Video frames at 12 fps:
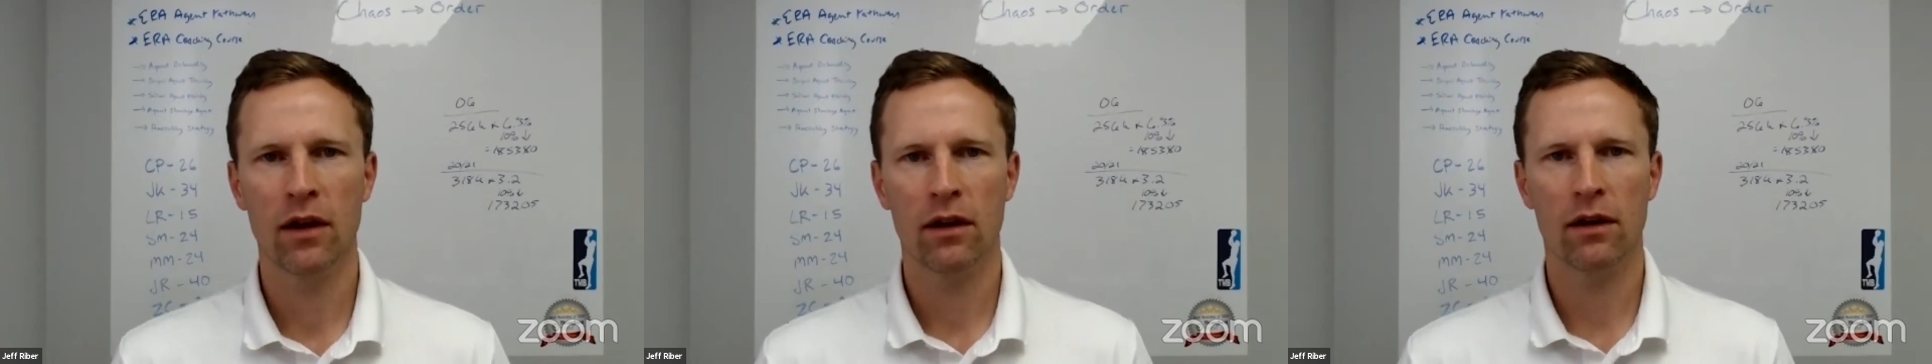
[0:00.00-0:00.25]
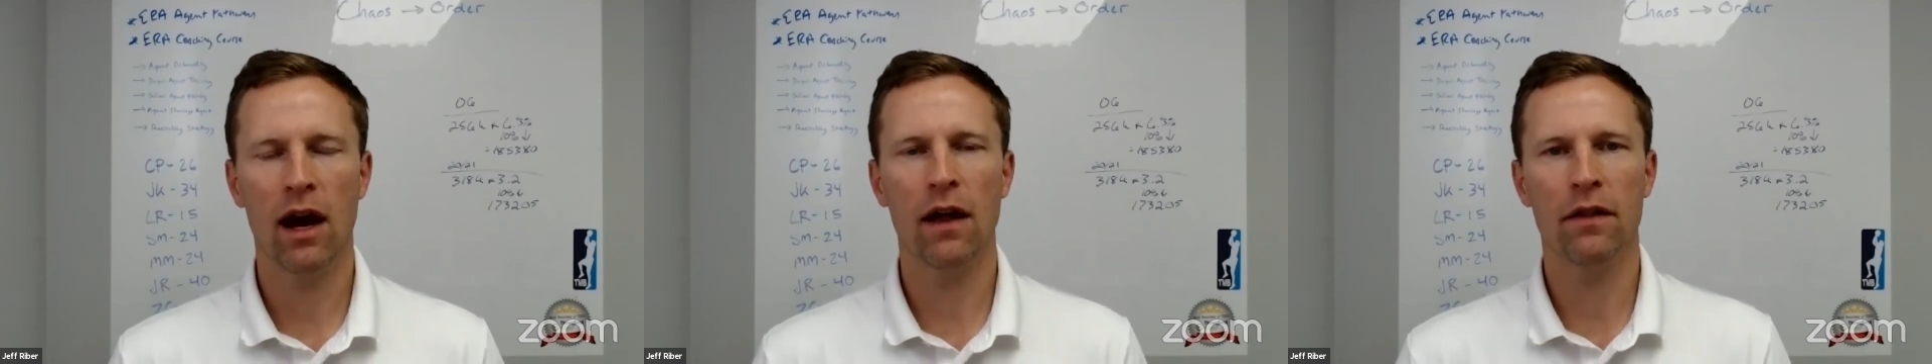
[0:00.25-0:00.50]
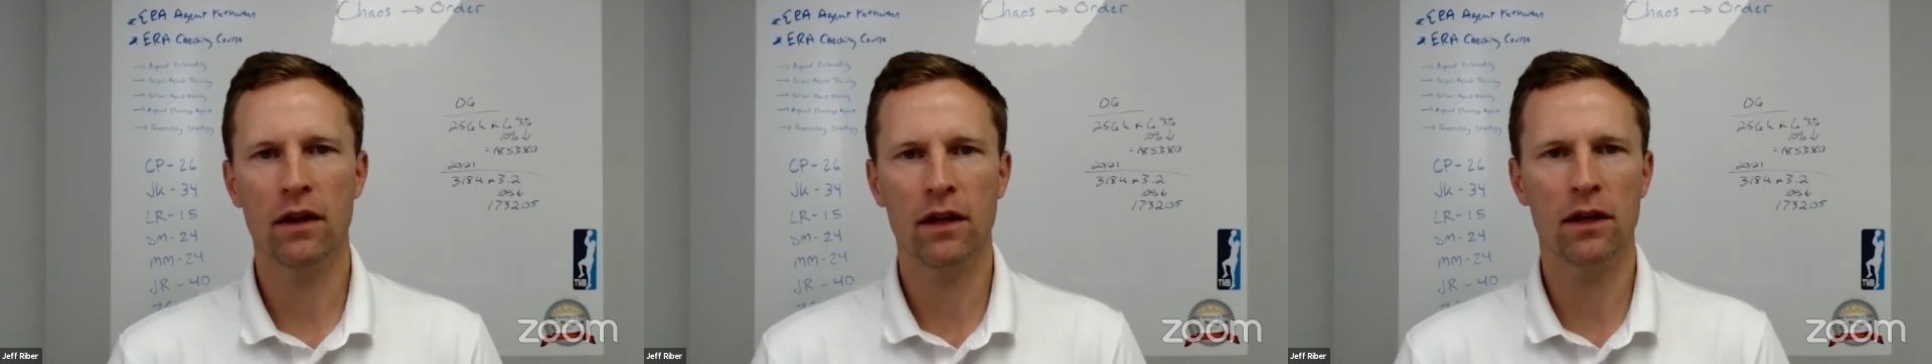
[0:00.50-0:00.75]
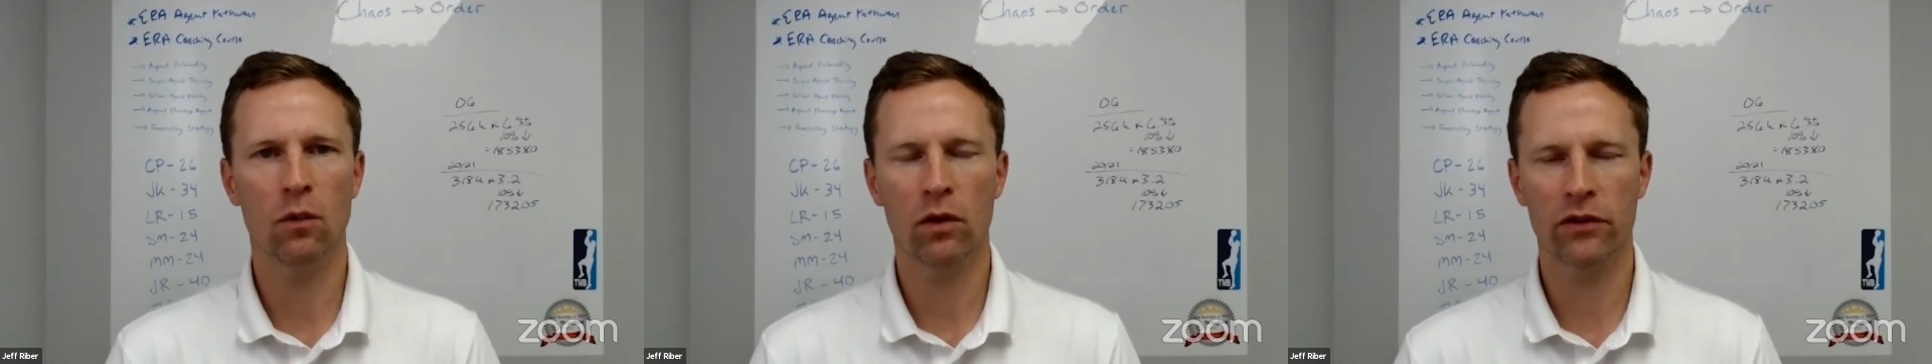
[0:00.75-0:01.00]
not
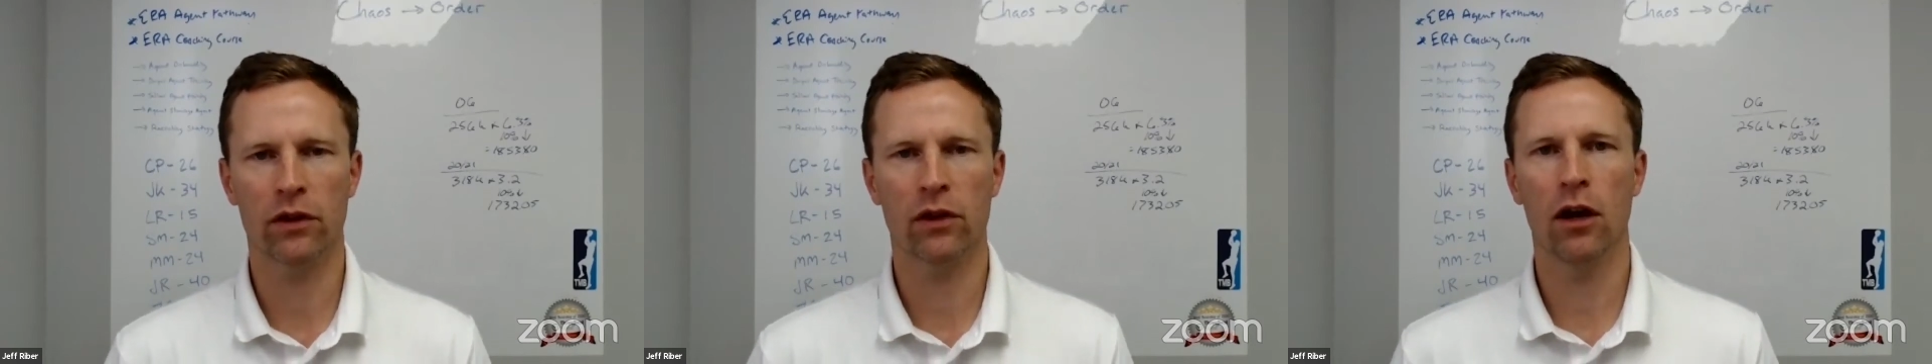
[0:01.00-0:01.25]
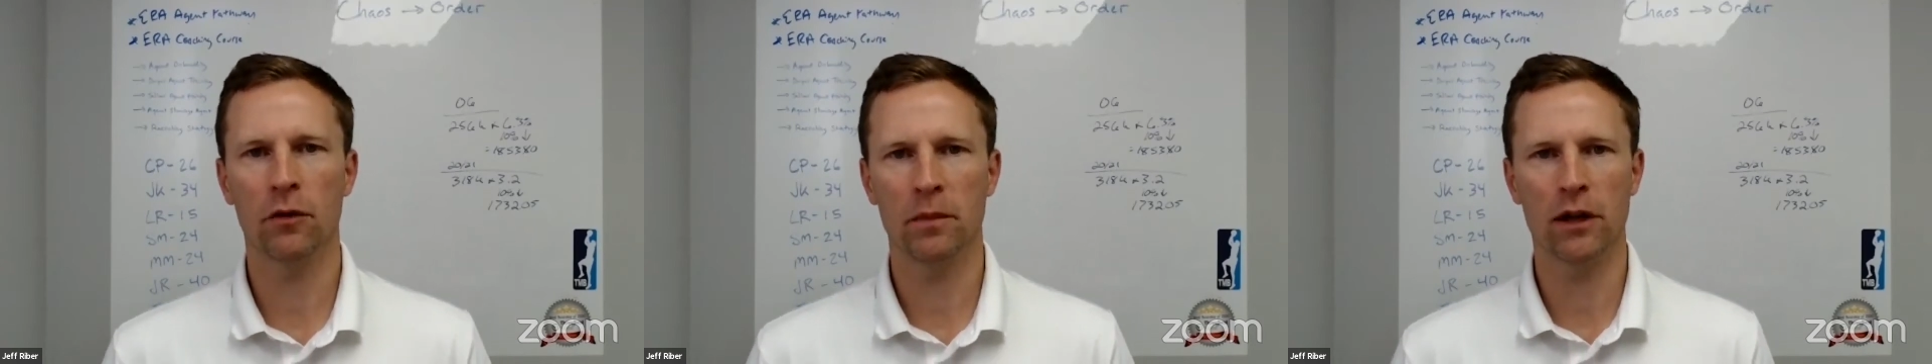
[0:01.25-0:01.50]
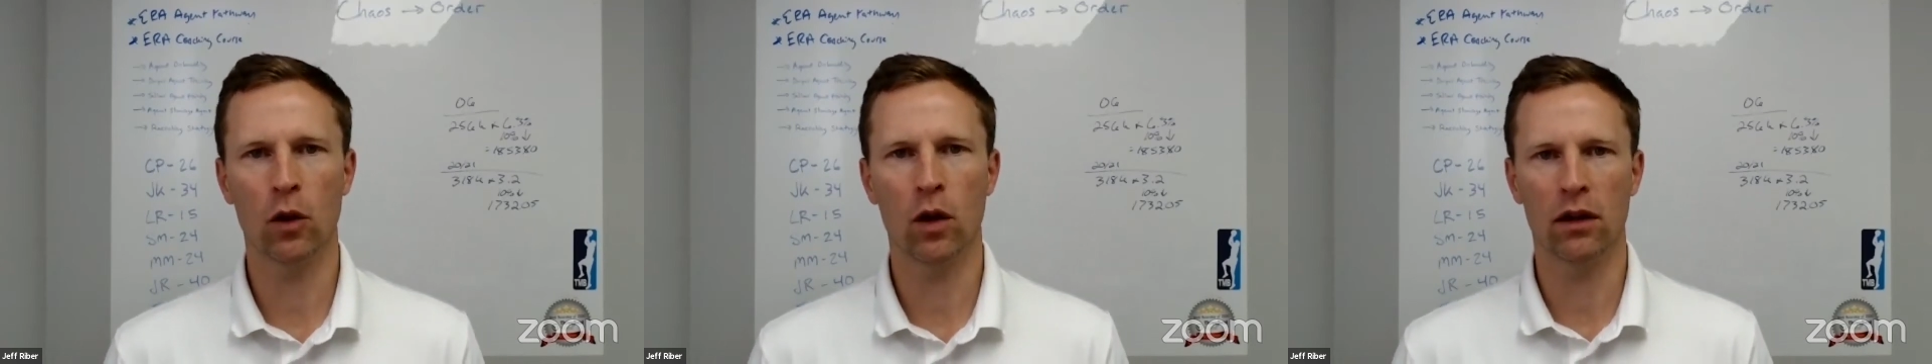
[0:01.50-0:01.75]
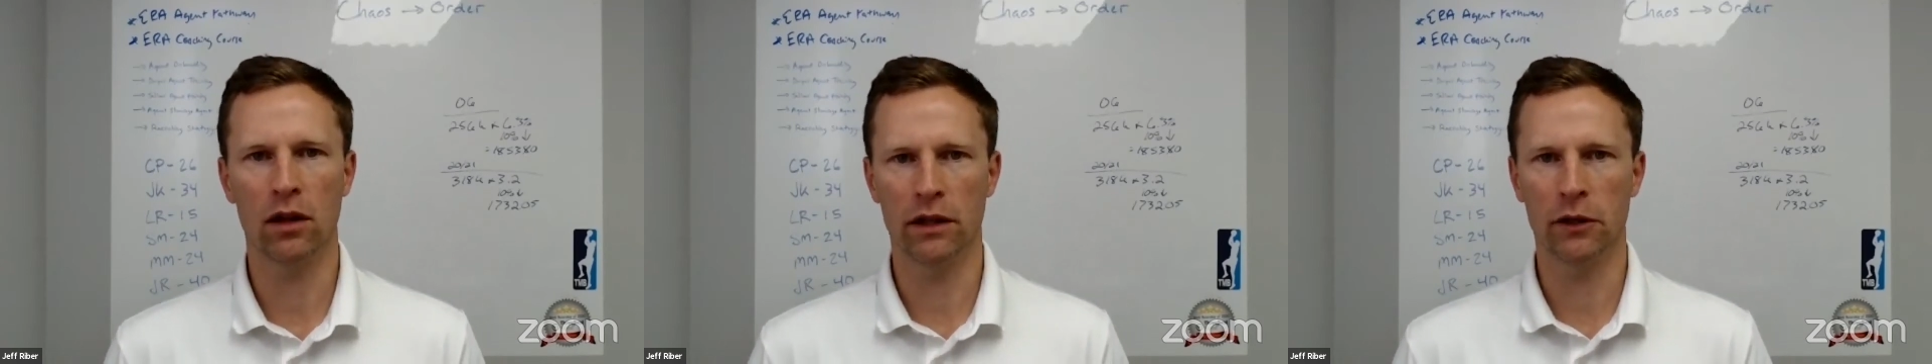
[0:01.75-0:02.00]
the what does it cost me to go on
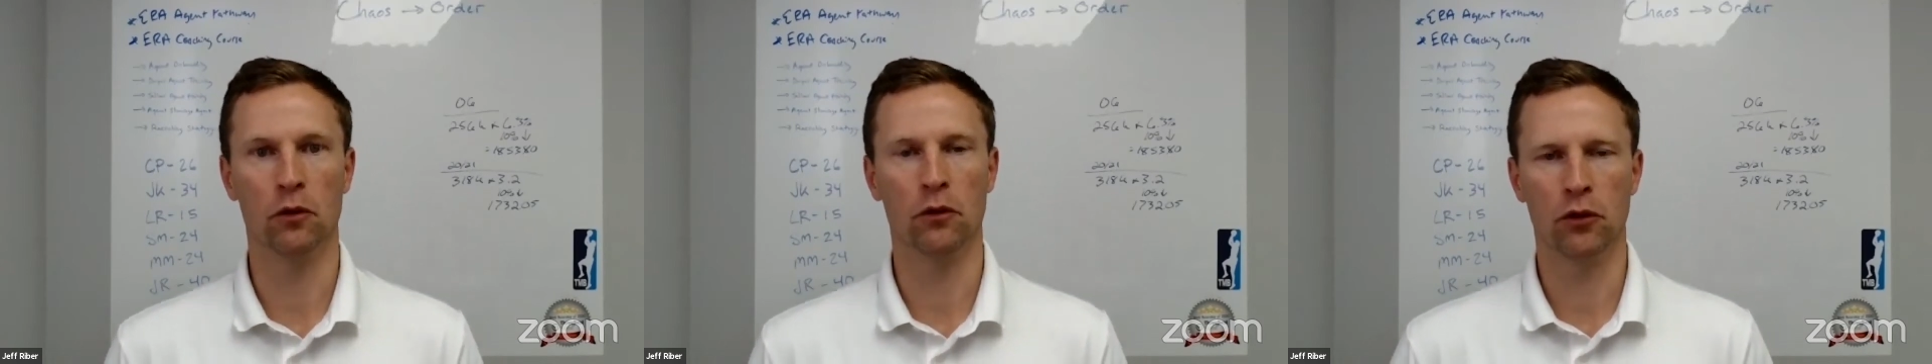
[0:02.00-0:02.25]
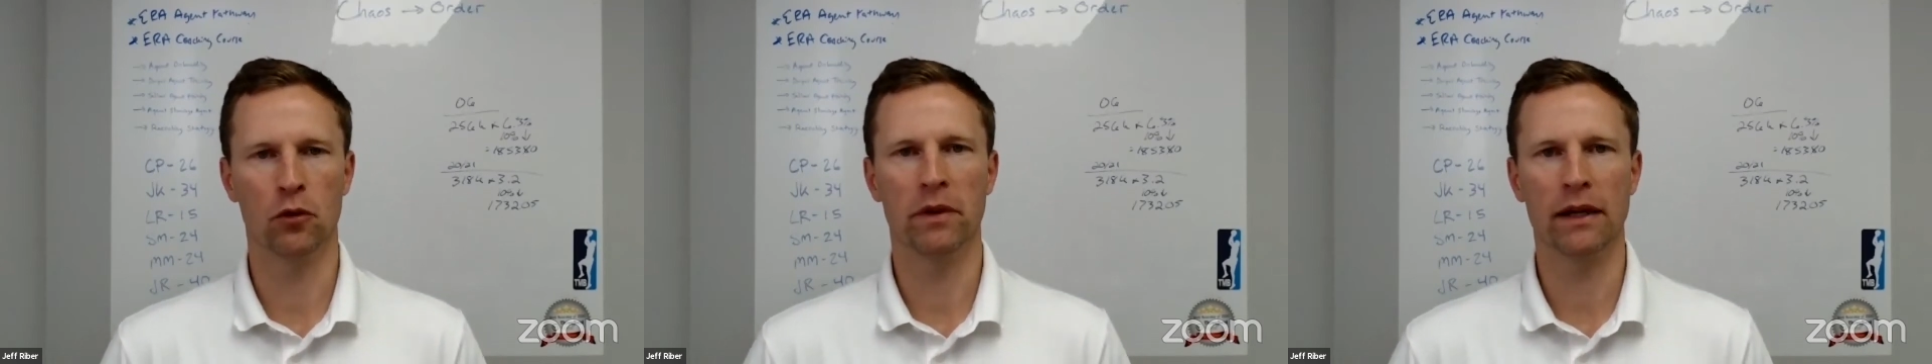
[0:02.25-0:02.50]
LegalZoom